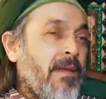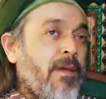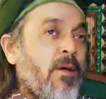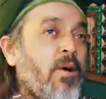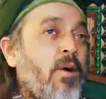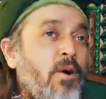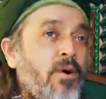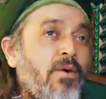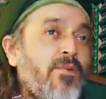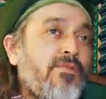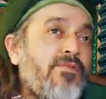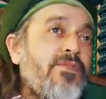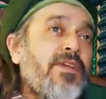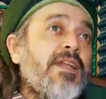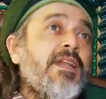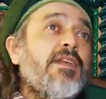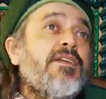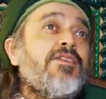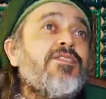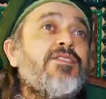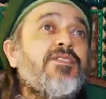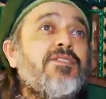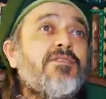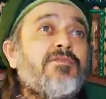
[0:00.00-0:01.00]
Oh,
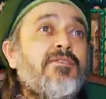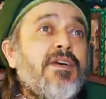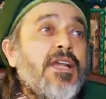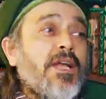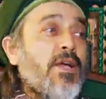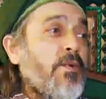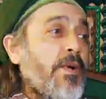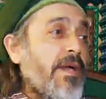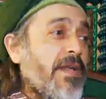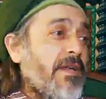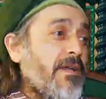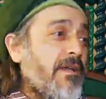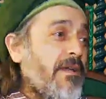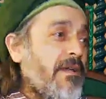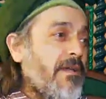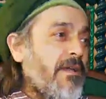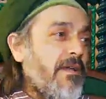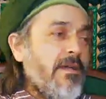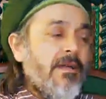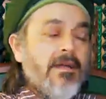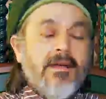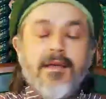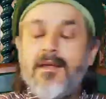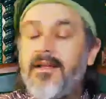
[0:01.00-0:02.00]
finish very quick.
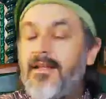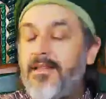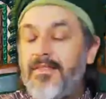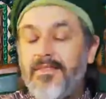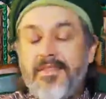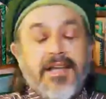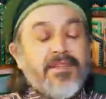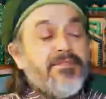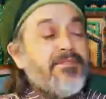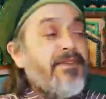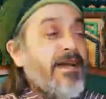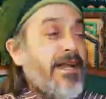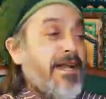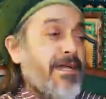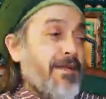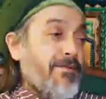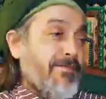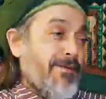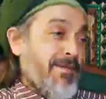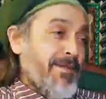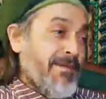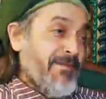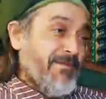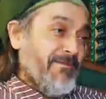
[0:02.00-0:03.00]
Not
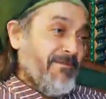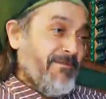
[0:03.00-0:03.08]
valuable.